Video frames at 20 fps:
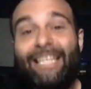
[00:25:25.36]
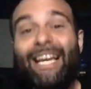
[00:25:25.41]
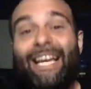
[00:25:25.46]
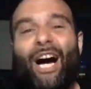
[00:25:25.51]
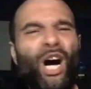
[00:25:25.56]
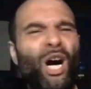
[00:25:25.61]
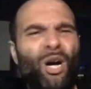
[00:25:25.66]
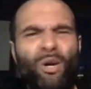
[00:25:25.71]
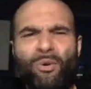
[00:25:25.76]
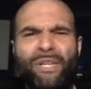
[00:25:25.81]

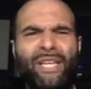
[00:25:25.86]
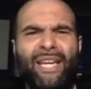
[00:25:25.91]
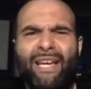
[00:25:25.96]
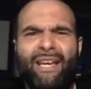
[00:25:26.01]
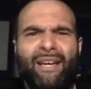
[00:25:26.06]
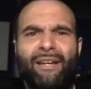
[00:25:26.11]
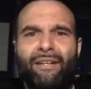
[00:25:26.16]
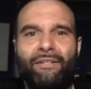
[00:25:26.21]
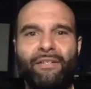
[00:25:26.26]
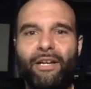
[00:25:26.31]
Oh yeah,
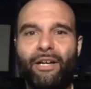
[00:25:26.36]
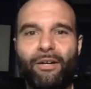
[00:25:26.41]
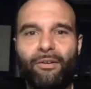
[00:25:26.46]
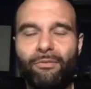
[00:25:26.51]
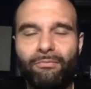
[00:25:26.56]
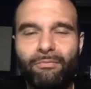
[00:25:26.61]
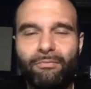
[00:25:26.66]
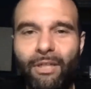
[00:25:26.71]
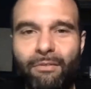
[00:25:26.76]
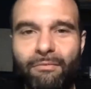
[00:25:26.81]

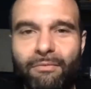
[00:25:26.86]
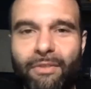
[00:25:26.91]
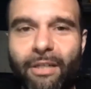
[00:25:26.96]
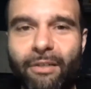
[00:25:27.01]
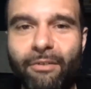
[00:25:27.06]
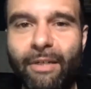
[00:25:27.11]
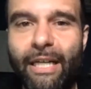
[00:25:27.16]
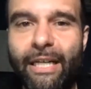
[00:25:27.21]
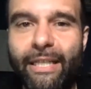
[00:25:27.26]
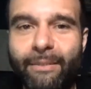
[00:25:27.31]
no. Oh
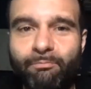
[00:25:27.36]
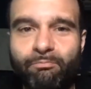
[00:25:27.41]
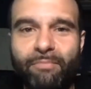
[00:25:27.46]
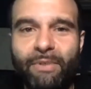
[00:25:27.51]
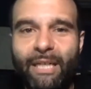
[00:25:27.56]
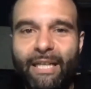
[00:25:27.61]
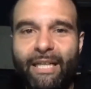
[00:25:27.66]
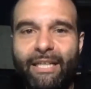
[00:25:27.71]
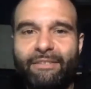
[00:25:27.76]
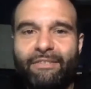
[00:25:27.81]
no,
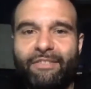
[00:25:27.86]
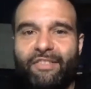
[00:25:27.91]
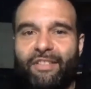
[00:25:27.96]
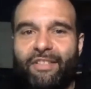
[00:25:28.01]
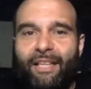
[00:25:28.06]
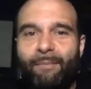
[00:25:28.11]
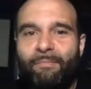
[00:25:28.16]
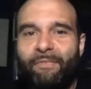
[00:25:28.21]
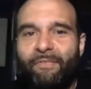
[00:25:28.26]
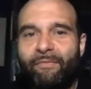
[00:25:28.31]
I
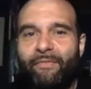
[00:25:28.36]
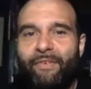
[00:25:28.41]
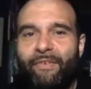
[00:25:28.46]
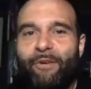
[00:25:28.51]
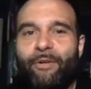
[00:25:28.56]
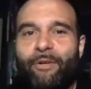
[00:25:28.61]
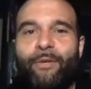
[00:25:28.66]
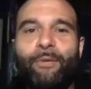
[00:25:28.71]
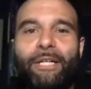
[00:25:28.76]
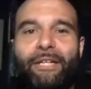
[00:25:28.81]
slept
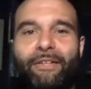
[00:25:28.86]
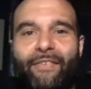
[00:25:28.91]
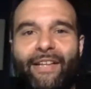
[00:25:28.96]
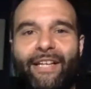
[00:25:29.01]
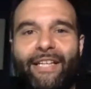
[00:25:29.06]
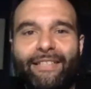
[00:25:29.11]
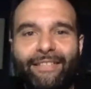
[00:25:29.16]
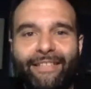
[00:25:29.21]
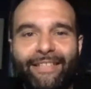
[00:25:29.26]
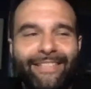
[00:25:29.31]
very well
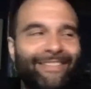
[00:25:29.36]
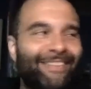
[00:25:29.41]
that night.